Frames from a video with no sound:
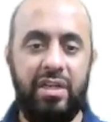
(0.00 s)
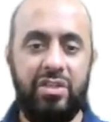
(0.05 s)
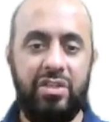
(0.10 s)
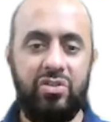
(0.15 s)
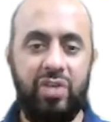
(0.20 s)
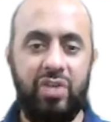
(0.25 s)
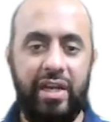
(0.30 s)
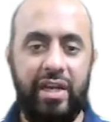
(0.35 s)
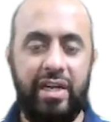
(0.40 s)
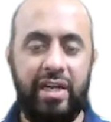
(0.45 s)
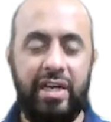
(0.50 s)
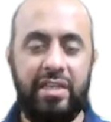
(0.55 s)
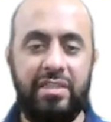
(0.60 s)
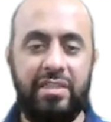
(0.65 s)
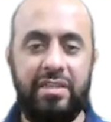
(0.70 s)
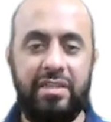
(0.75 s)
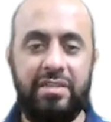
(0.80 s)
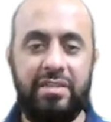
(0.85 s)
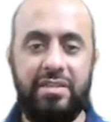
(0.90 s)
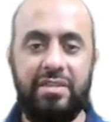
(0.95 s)
so I get
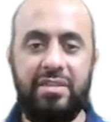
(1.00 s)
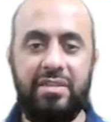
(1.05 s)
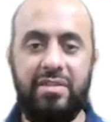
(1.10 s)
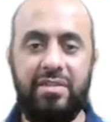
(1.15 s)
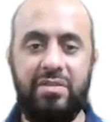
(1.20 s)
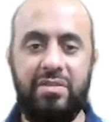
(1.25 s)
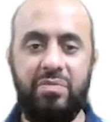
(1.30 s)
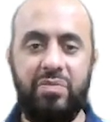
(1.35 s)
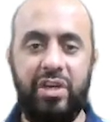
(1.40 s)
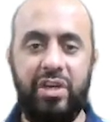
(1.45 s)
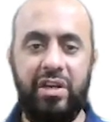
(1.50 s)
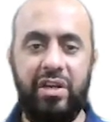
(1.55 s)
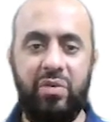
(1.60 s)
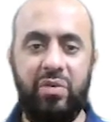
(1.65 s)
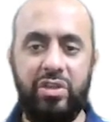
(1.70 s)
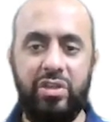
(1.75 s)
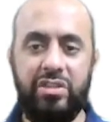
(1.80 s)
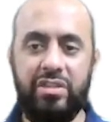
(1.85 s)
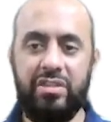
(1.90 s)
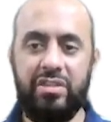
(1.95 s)
this measure
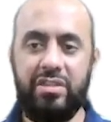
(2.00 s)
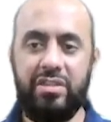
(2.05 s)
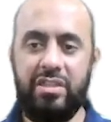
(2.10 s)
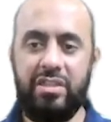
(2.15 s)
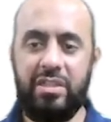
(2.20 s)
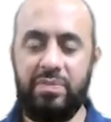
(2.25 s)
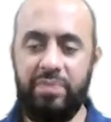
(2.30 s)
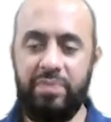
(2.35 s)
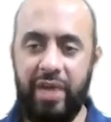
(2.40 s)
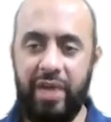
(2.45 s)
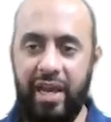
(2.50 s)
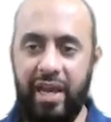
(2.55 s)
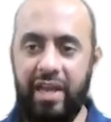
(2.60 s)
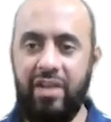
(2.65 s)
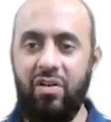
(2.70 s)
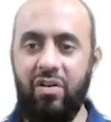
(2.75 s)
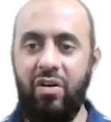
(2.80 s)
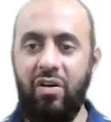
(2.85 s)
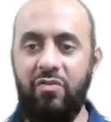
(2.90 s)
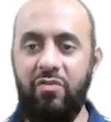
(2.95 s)
which is the
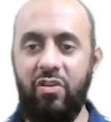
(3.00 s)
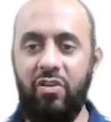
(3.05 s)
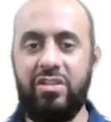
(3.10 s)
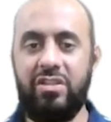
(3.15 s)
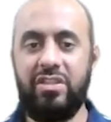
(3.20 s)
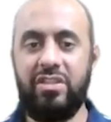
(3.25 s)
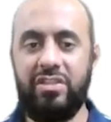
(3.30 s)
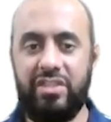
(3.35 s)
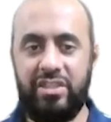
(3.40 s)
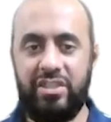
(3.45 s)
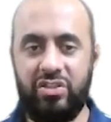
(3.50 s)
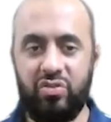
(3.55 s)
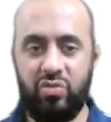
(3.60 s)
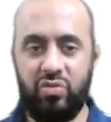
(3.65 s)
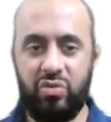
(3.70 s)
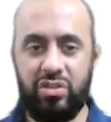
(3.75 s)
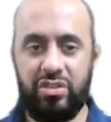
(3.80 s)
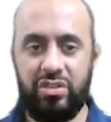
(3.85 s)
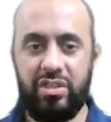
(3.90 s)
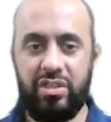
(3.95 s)
span of all the z
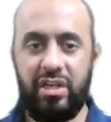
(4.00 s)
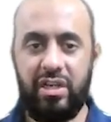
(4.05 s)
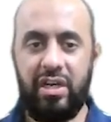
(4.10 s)
scores.